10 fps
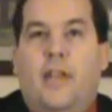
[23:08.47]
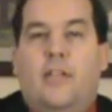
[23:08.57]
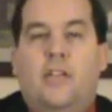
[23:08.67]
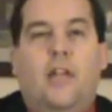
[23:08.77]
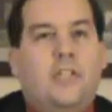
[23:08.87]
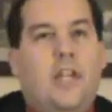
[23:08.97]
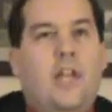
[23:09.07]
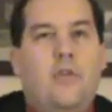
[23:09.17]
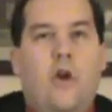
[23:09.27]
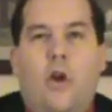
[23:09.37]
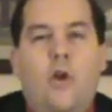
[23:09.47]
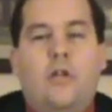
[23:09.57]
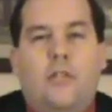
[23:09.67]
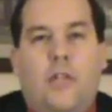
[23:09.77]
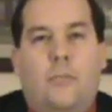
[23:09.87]
It's not saying you
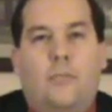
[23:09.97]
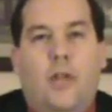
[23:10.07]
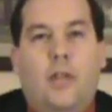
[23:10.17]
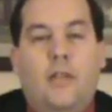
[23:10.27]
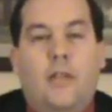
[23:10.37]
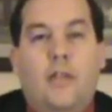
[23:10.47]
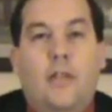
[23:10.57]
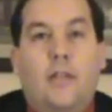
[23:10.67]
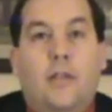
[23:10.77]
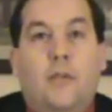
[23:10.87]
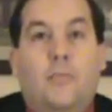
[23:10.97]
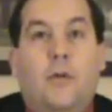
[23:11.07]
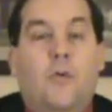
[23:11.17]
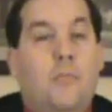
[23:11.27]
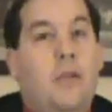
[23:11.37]
earn something,
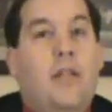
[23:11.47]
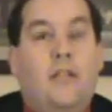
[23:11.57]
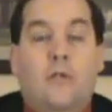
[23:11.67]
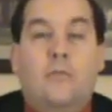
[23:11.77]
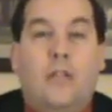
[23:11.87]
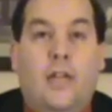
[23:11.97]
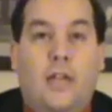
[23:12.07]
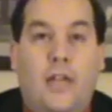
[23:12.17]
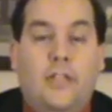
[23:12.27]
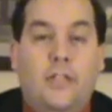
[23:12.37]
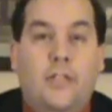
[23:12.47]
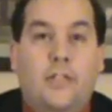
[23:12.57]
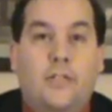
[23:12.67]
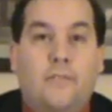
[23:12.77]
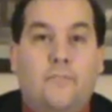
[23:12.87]
but we're meeting those
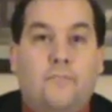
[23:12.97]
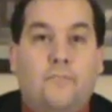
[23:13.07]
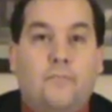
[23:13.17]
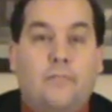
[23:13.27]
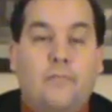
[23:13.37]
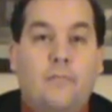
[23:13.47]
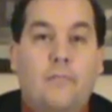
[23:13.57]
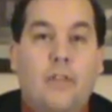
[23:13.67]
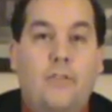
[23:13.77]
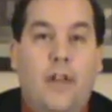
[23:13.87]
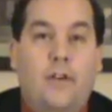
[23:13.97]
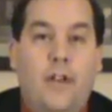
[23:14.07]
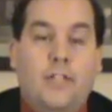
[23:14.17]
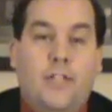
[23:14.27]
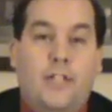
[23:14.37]
conditions that are
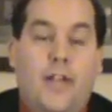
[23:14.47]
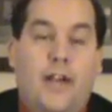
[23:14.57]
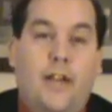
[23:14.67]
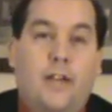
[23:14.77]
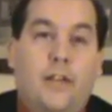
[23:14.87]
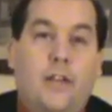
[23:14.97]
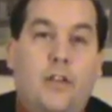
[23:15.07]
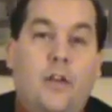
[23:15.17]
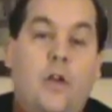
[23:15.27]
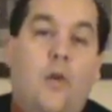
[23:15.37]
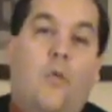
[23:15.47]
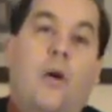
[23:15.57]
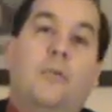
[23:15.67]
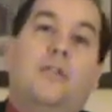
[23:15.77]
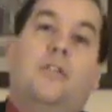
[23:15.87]
necessary.
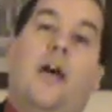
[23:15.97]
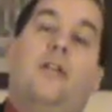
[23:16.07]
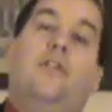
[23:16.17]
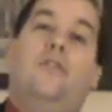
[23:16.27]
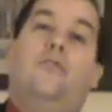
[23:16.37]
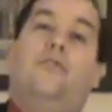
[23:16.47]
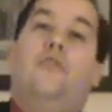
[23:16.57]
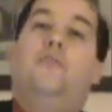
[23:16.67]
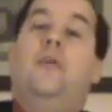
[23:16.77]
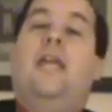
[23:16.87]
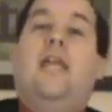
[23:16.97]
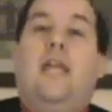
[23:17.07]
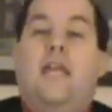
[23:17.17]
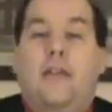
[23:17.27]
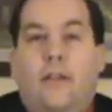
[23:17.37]
What must I do to
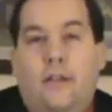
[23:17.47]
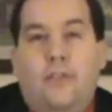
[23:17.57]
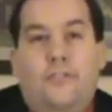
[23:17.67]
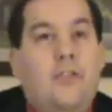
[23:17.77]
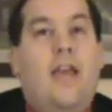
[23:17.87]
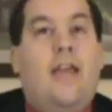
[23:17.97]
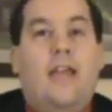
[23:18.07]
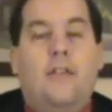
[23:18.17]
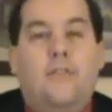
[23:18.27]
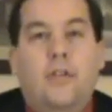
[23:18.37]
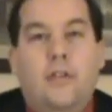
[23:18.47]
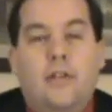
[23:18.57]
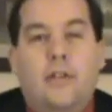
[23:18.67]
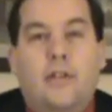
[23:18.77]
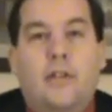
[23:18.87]
be saved?
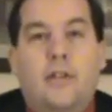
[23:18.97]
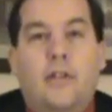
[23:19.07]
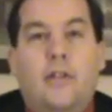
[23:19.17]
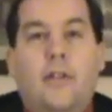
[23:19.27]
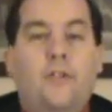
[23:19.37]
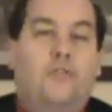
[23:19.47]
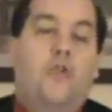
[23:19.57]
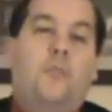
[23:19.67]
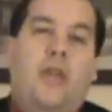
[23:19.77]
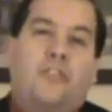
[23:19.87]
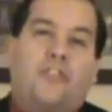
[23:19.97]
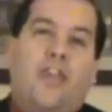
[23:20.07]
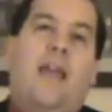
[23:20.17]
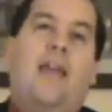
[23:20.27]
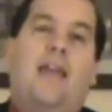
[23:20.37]
To be
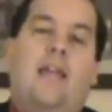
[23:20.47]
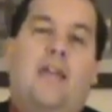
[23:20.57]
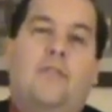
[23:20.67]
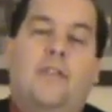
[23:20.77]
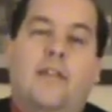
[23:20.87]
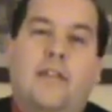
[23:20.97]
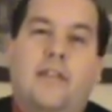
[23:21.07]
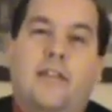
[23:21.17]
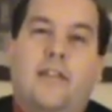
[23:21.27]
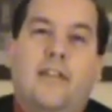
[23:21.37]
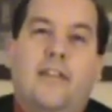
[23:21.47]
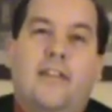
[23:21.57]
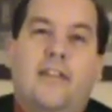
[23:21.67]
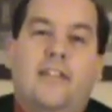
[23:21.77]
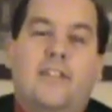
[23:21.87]
saved
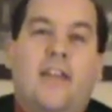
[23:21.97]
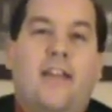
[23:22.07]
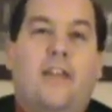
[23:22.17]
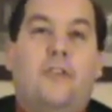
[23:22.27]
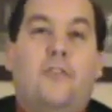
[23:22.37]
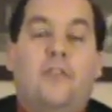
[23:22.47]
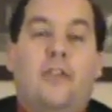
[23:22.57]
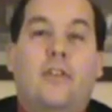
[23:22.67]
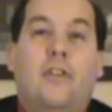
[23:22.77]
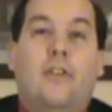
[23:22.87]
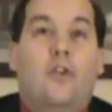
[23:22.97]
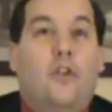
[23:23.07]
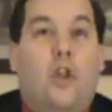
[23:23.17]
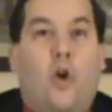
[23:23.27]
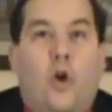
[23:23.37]
says
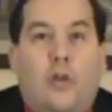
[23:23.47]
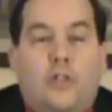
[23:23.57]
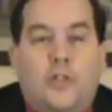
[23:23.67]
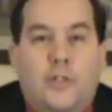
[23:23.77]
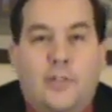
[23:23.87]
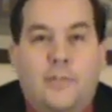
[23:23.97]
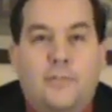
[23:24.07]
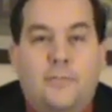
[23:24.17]
you're lost.